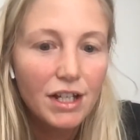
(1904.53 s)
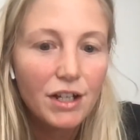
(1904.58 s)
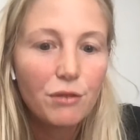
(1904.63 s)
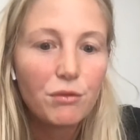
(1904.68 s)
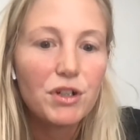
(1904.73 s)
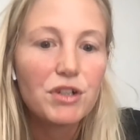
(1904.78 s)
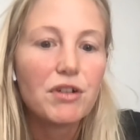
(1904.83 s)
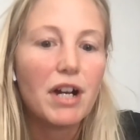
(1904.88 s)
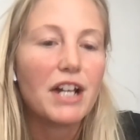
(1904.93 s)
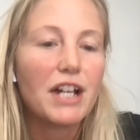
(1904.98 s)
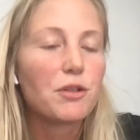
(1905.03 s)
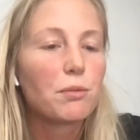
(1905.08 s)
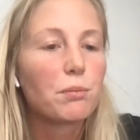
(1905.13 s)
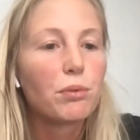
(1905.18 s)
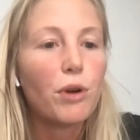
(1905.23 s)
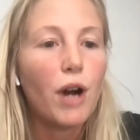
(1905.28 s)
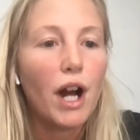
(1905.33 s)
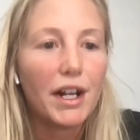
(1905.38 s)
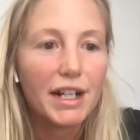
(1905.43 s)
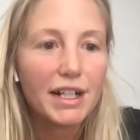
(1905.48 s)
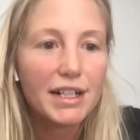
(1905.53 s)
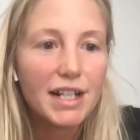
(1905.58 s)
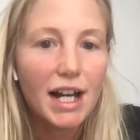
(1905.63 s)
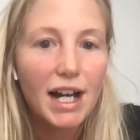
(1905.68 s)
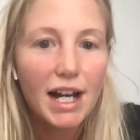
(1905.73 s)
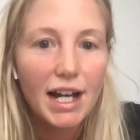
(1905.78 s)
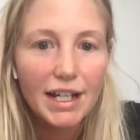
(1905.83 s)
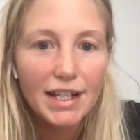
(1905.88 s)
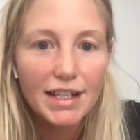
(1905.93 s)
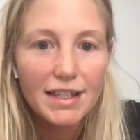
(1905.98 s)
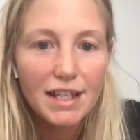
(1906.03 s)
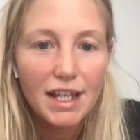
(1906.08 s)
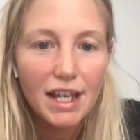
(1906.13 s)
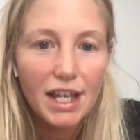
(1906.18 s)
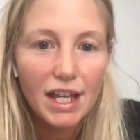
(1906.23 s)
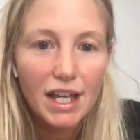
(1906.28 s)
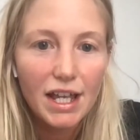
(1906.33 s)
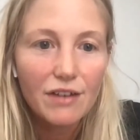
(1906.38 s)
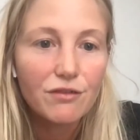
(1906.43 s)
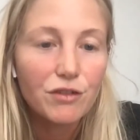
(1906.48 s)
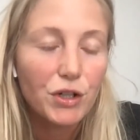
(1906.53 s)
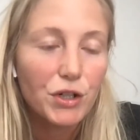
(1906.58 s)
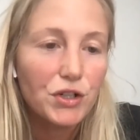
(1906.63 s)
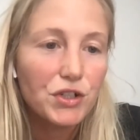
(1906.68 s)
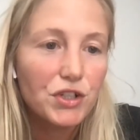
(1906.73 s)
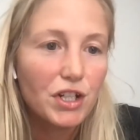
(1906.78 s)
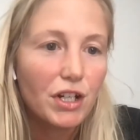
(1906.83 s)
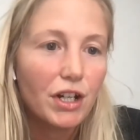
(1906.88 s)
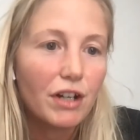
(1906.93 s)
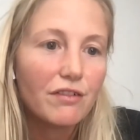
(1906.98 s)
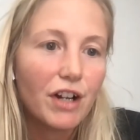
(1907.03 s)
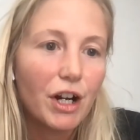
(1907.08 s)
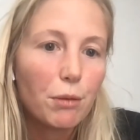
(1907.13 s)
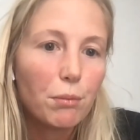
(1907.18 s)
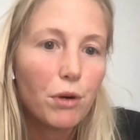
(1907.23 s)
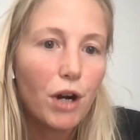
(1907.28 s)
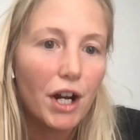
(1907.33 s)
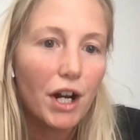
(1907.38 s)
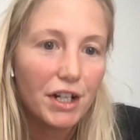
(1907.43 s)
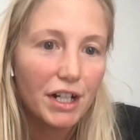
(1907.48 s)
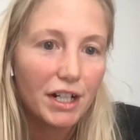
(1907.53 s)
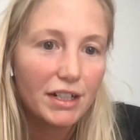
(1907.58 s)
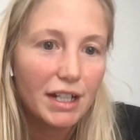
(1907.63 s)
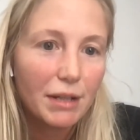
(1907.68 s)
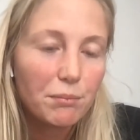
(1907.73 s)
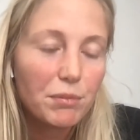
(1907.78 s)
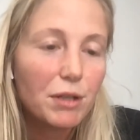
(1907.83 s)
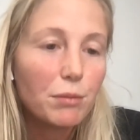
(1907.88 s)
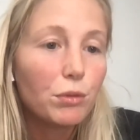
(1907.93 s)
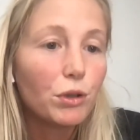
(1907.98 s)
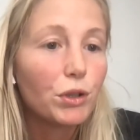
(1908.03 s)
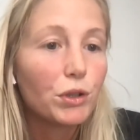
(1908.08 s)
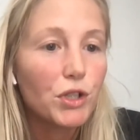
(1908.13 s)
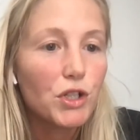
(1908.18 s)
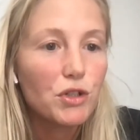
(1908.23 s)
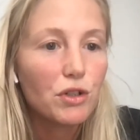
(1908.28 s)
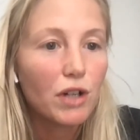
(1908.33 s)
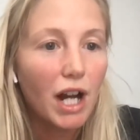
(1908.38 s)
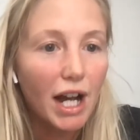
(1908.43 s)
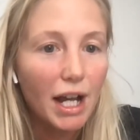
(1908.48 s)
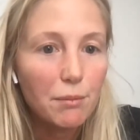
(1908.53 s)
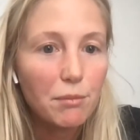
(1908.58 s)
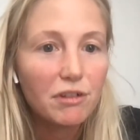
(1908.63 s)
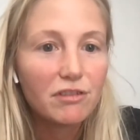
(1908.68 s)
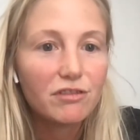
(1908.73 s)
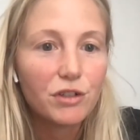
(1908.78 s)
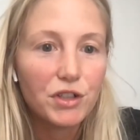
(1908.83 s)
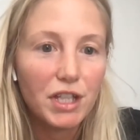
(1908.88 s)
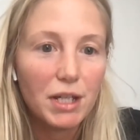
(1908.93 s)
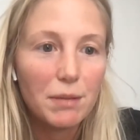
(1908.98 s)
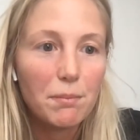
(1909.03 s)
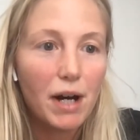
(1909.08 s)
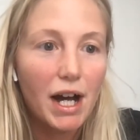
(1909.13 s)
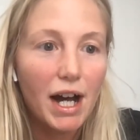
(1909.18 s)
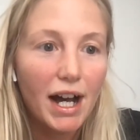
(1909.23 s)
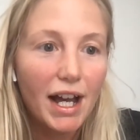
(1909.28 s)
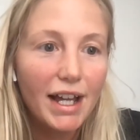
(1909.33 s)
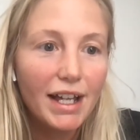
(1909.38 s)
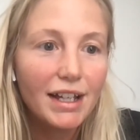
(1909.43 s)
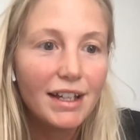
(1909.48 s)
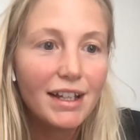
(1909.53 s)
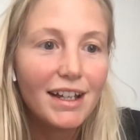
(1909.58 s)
We tried to productize a version of our product that people could try before they buy.